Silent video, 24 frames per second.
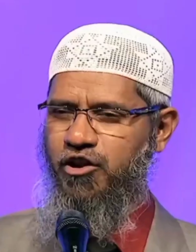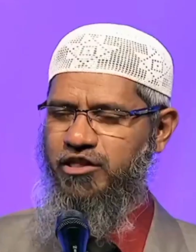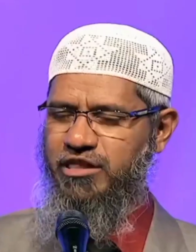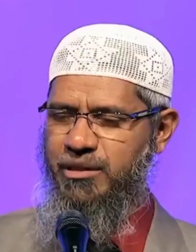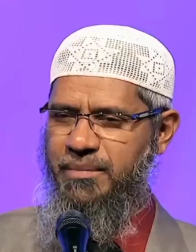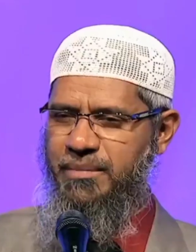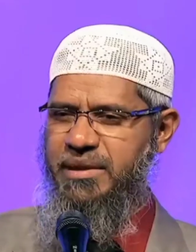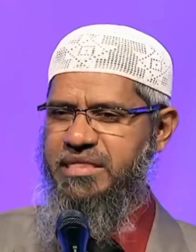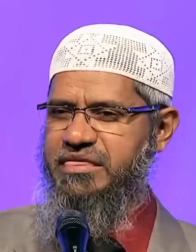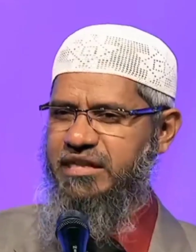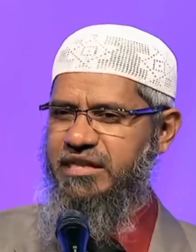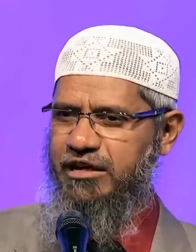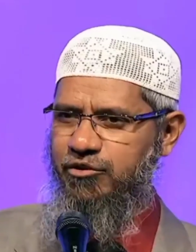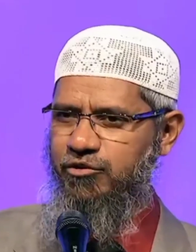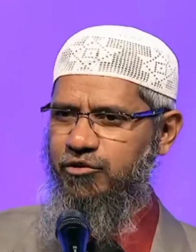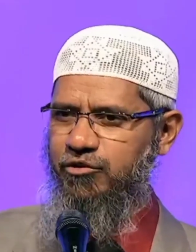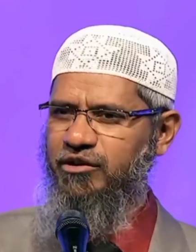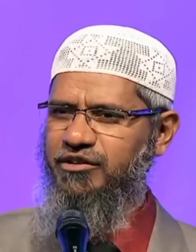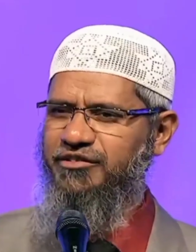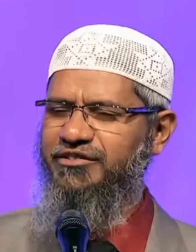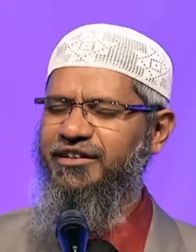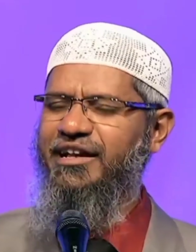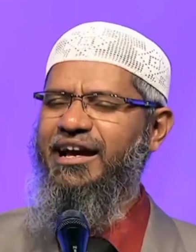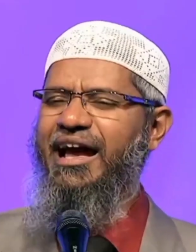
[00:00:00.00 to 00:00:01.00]
the basic
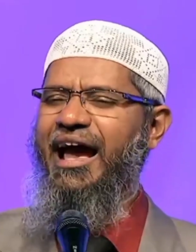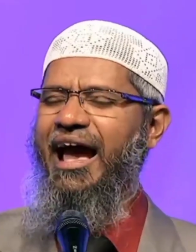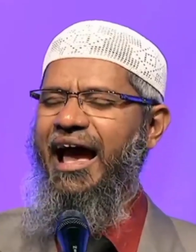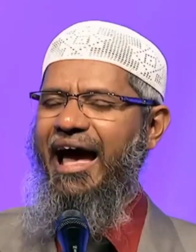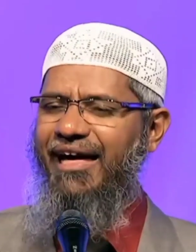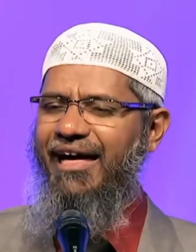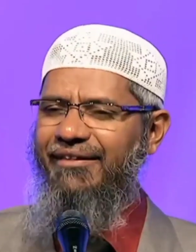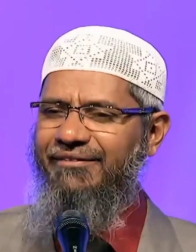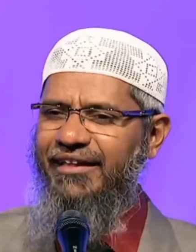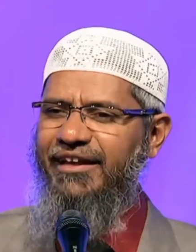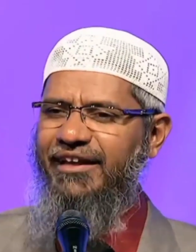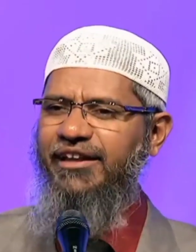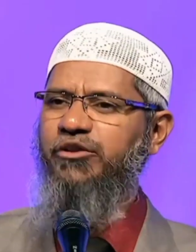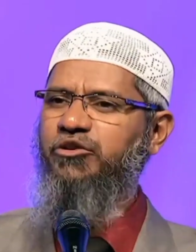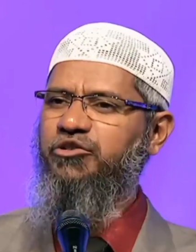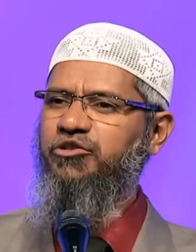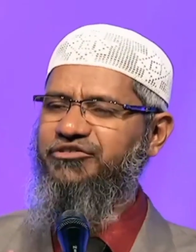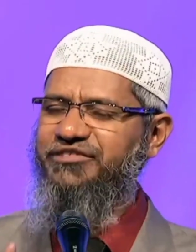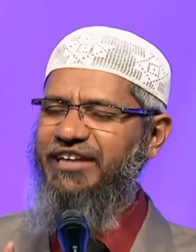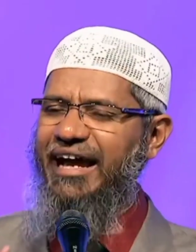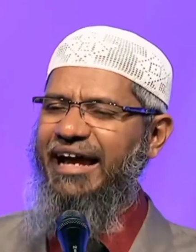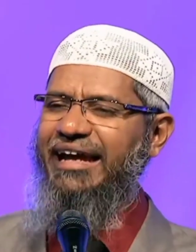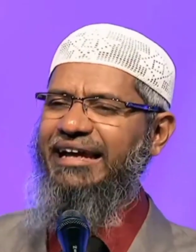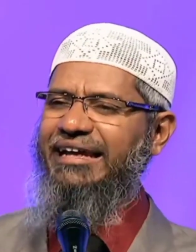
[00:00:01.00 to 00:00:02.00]
rules, and then you
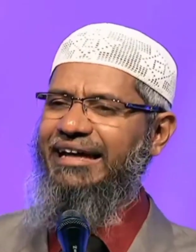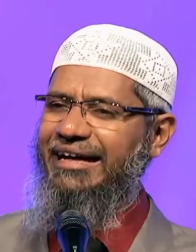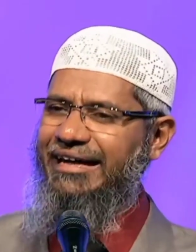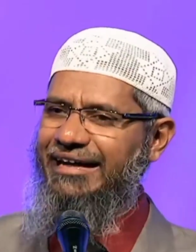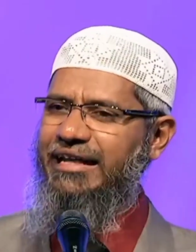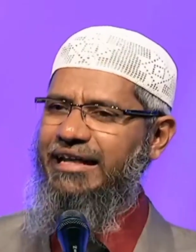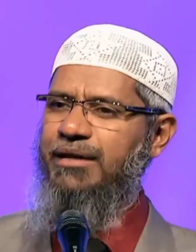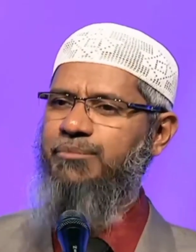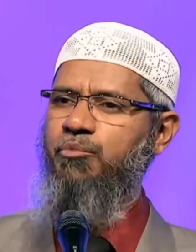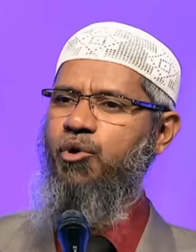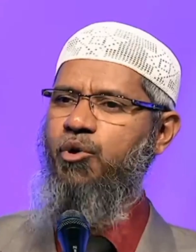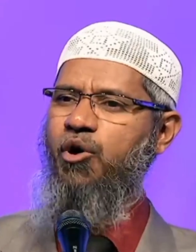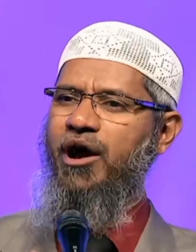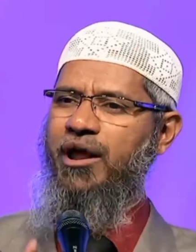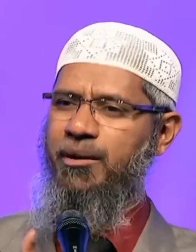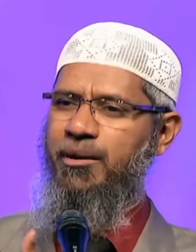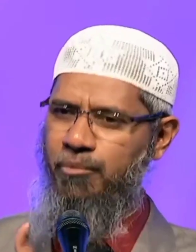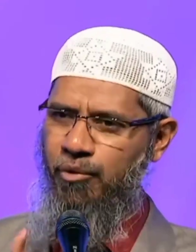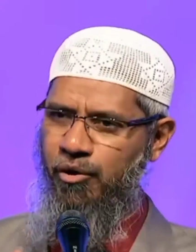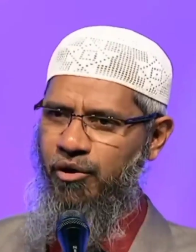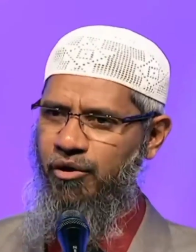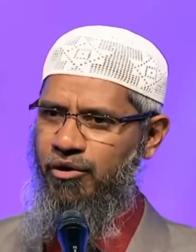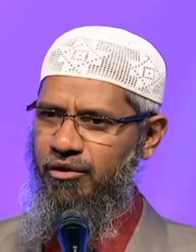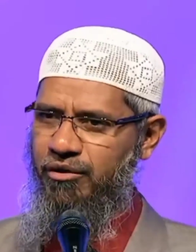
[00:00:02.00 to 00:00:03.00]
start learning more and
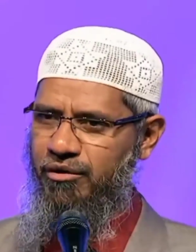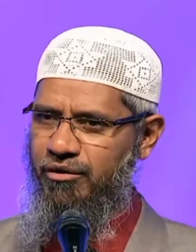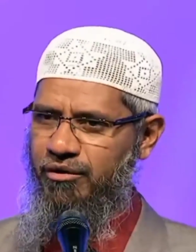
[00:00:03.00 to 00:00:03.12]
more.